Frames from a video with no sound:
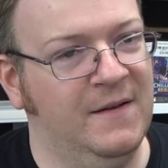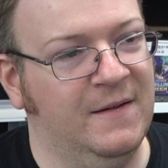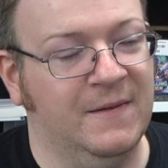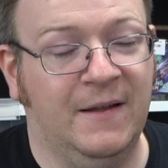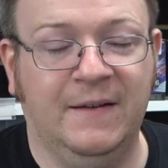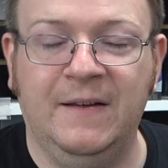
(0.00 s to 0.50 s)

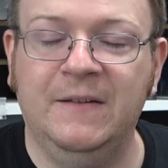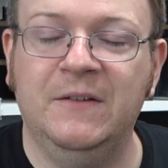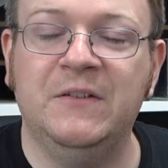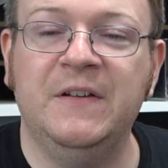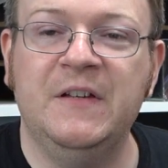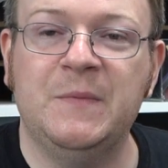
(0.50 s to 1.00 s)
lot of
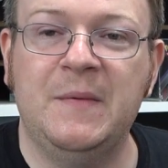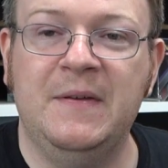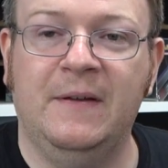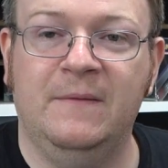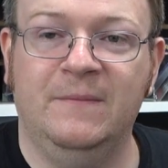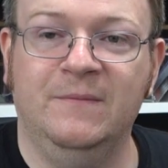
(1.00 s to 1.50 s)
TCGs may be
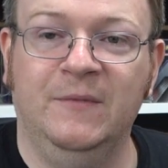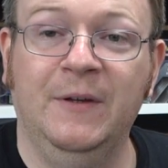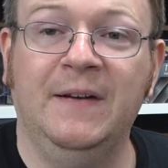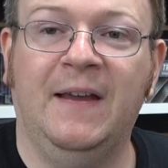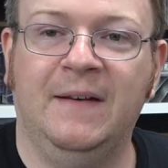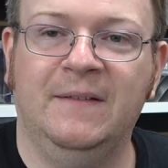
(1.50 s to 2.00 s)

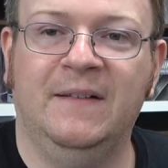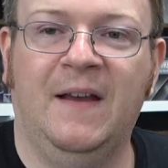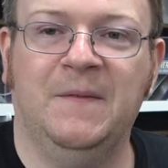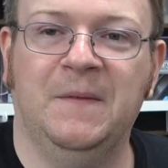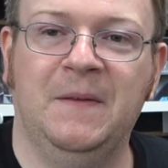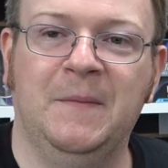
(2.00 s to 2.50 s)
looking at
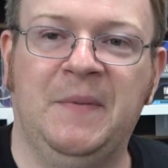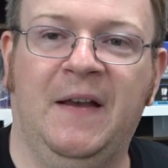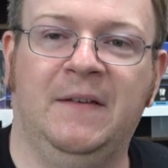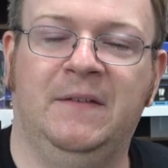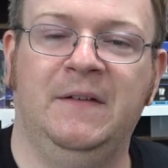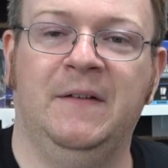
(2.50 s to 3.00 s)
after the
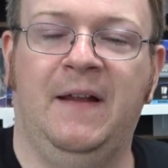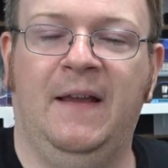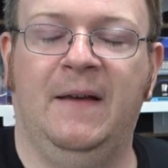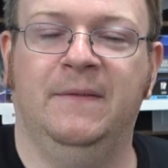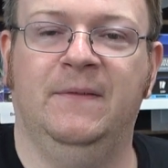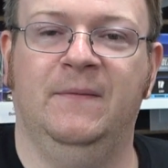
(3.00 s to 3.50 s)
past year and a
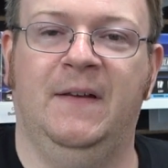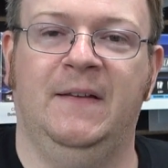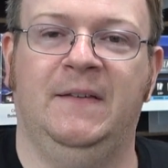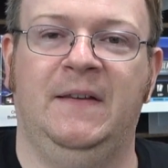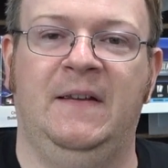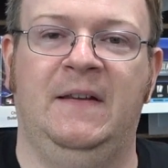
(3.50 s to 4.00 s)
half and
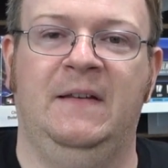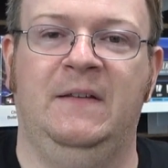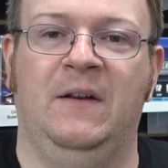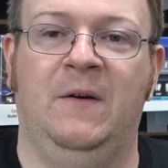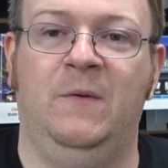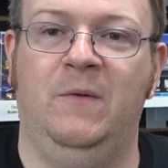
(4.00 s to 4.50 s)
saying,
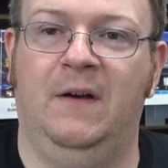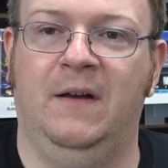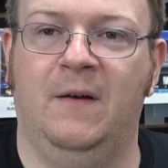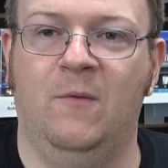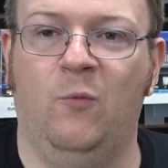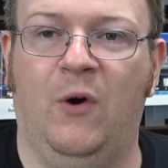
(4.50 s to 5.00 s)

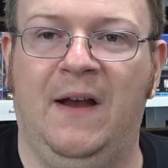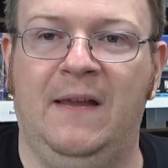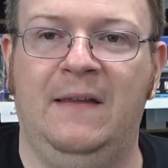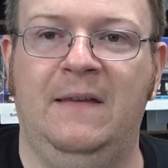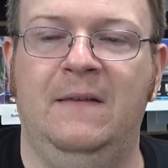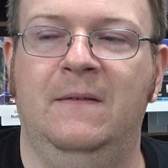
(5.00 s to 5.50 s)

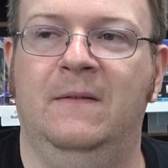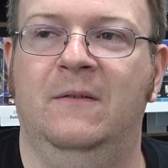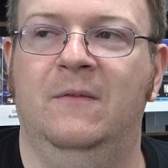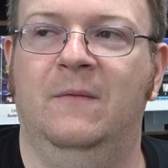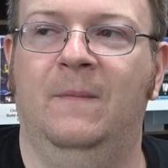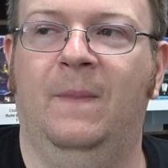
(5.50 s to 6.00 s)
why
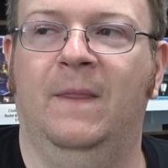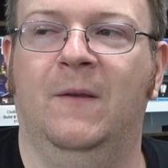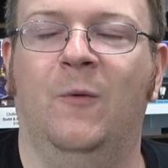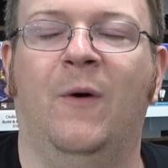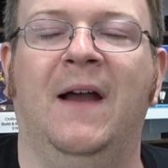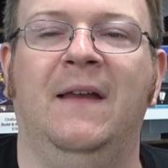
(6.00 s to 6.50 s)

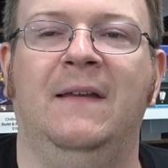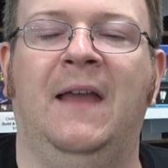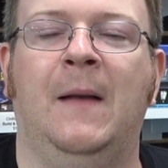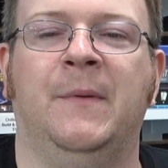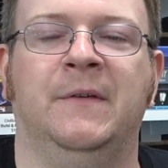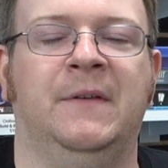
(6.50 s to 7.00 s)

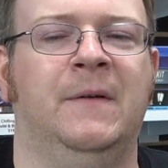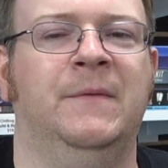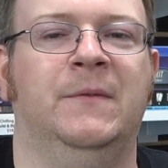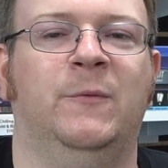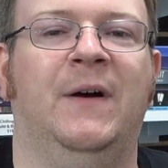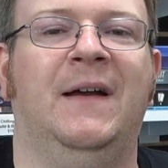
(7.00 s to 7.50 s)
cap
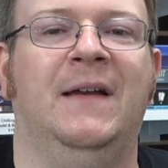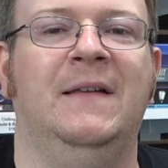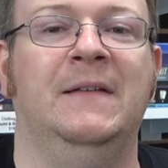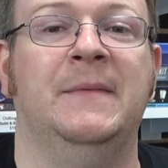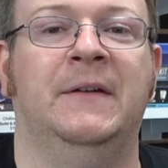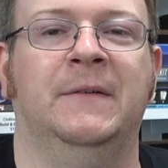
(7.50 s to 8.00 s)
ourselves? Why
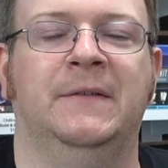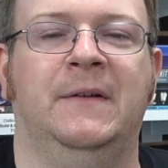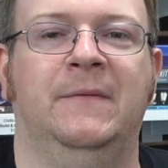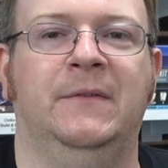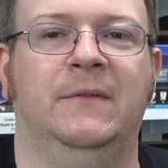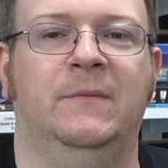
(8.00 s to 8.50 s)
limit
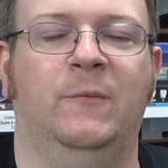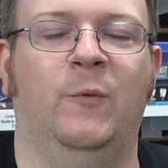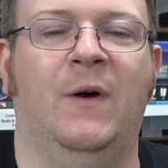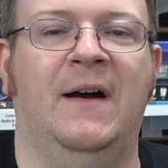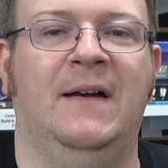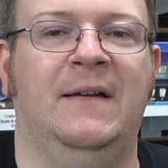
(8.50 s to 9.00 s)
ourselves?
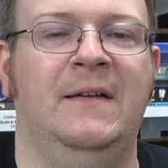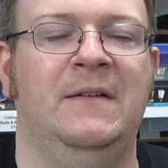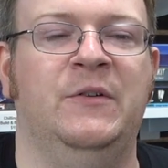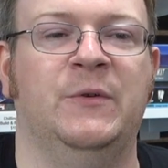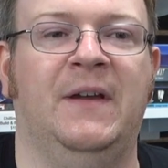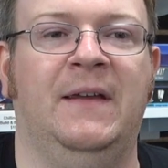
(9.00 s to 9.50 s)
Why
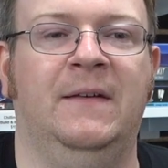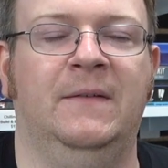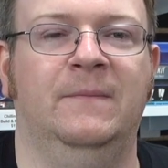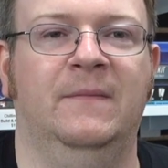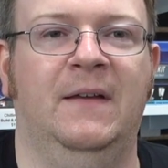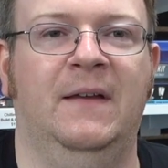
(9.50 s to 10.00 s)
create
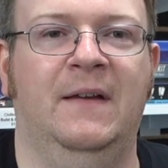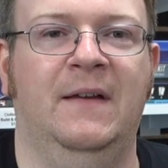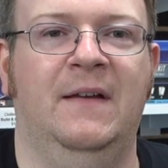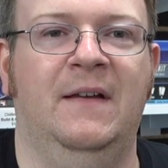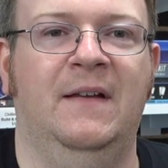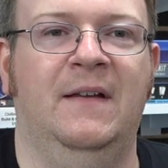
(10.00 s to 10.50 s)

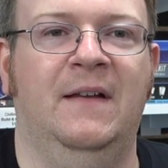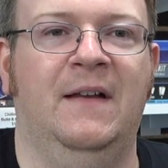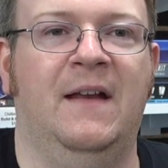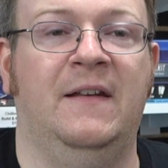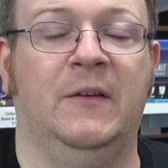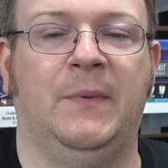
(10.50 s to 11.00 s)

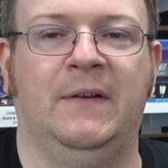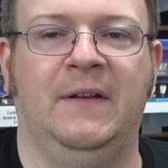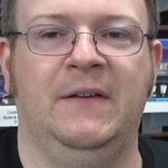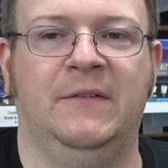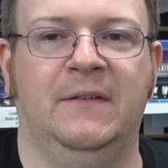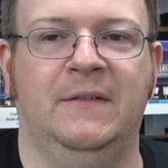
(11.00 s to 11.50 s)
an
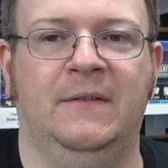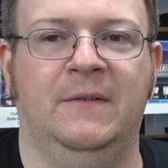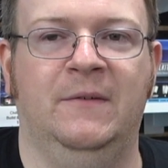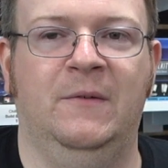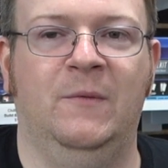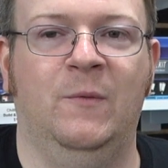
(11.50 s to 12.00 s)
expectation
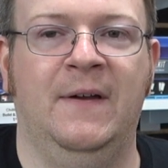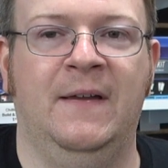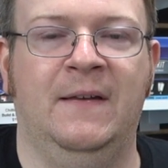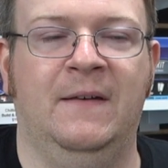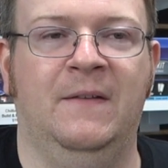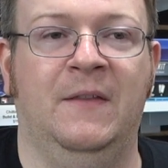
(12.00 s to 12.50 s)

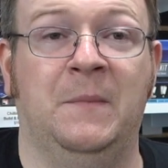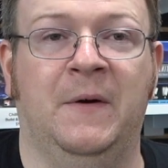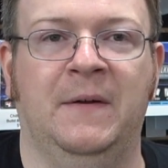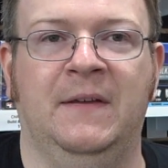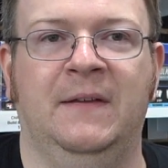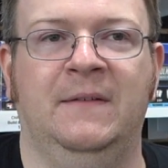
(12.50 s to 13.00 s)
when the
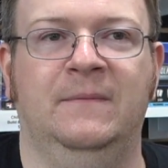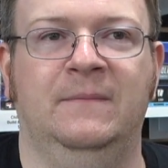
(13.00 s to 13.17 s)
market,